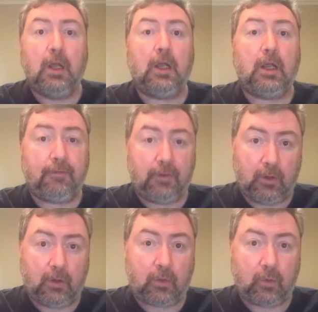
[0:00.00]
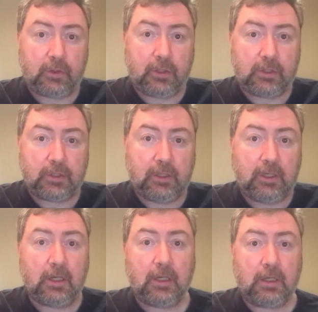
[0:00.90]
If you like what you see,
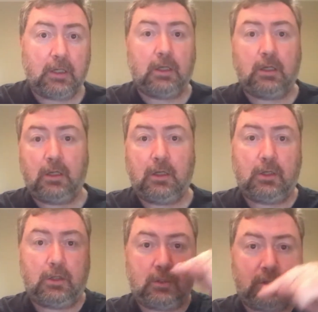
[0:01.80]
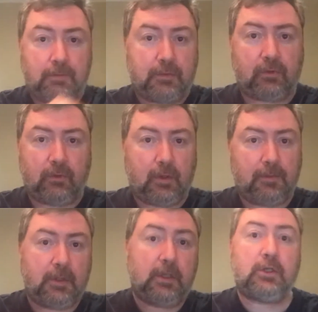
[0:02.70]
subscribe
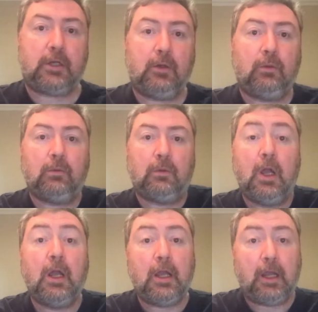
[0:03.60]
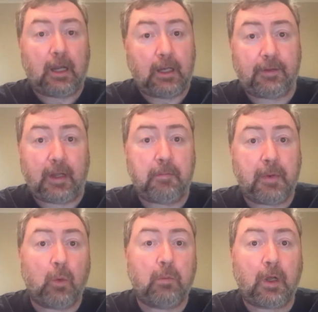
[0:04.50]
to the channel. Hit that
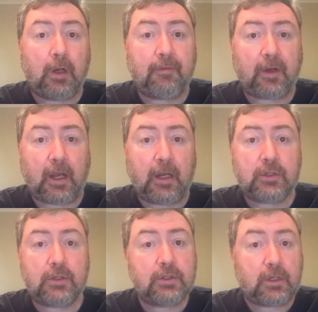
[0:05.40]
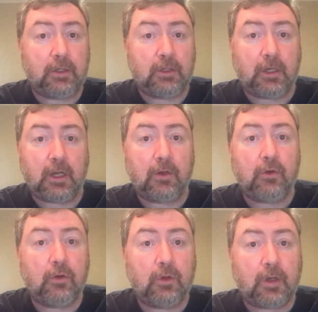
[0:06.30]
bell notification so you get
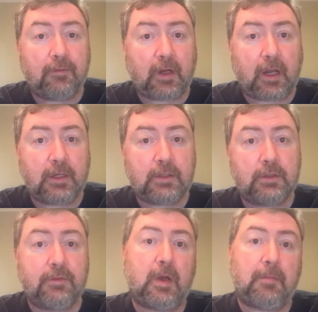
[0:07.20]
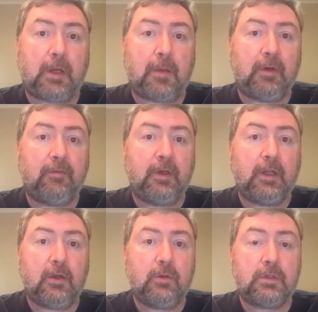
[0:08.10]
new notifications of upcoming
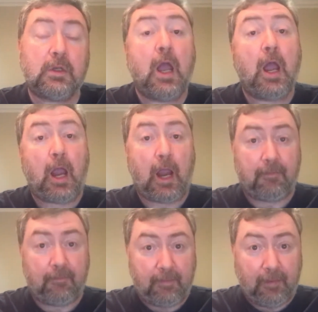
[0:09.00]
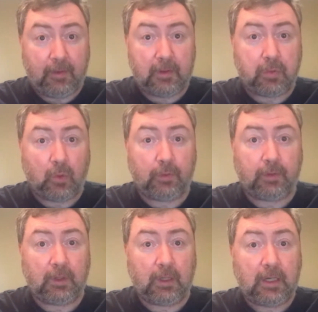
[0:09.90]
videos. And very
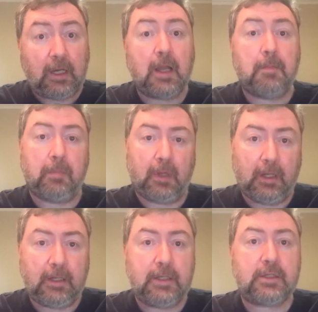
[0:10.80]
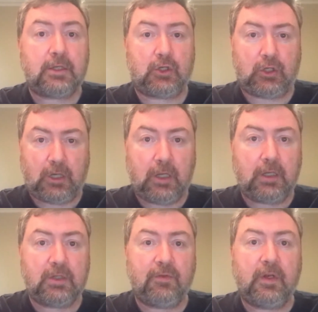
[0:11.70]
importantly, please share
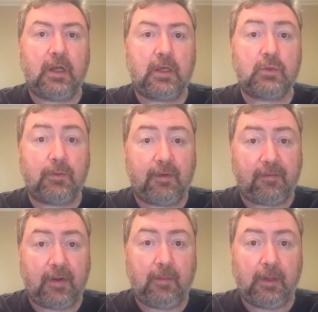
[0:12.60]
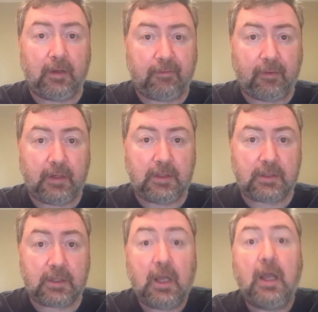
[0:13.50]
these videos with your family and
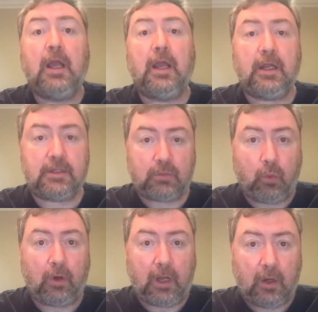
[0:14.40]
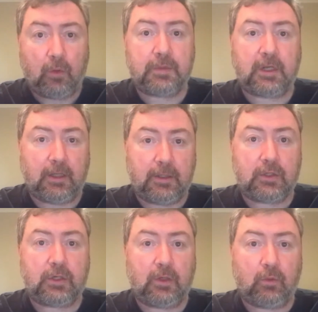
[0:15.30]
friends. It's what helps get this
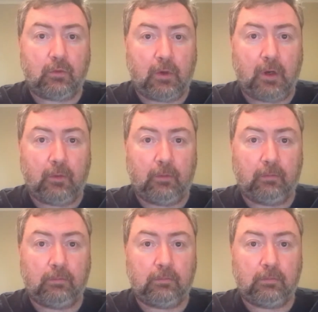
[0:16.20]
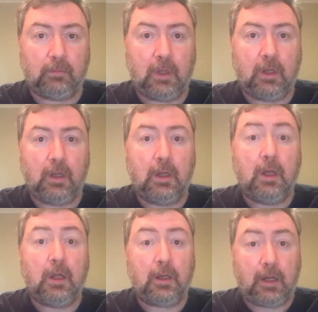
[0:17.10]
channel grown.
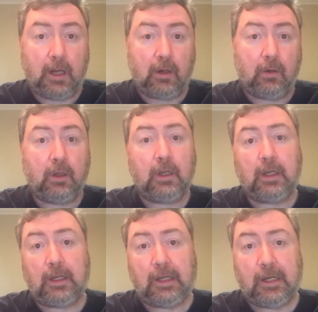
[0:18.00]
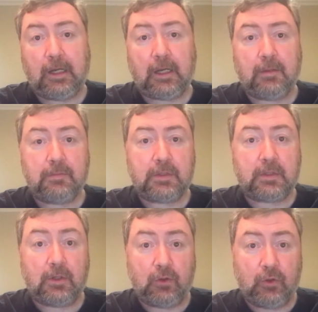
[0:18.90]
Now, here comes
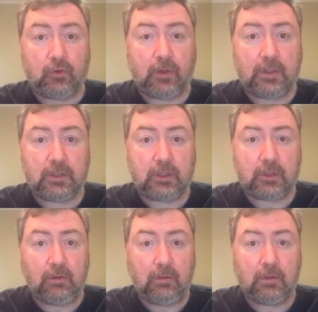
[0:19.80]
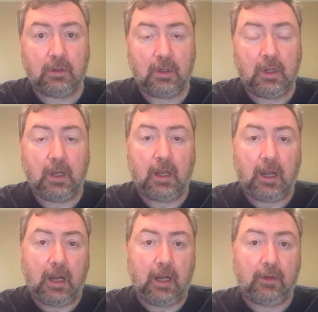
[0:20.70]
the new transition,
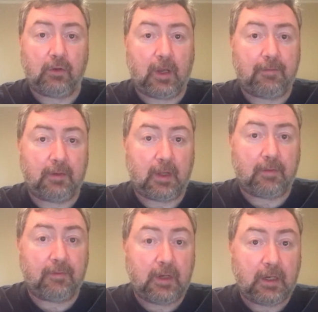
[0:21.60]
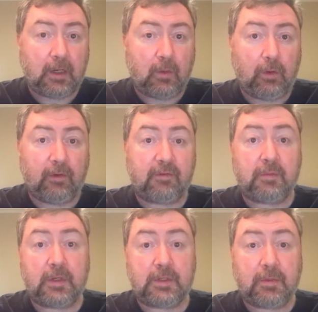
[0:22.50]
and I have another video where I've
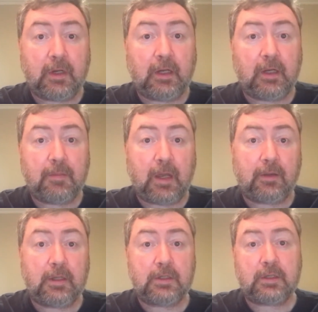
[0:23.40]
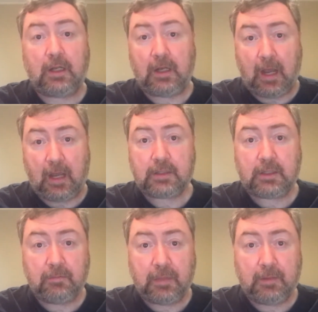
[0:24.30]
been speaking about this and
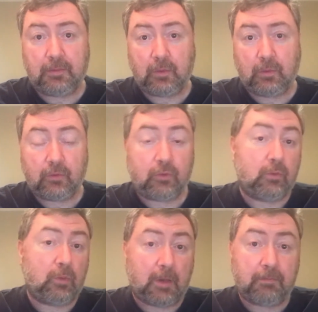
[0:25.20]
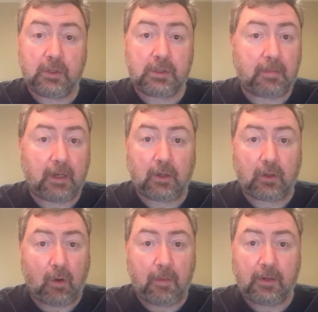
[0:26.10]
asking people to just make a
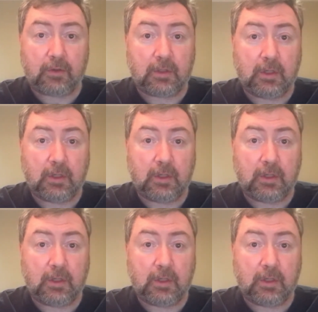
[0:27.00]
comment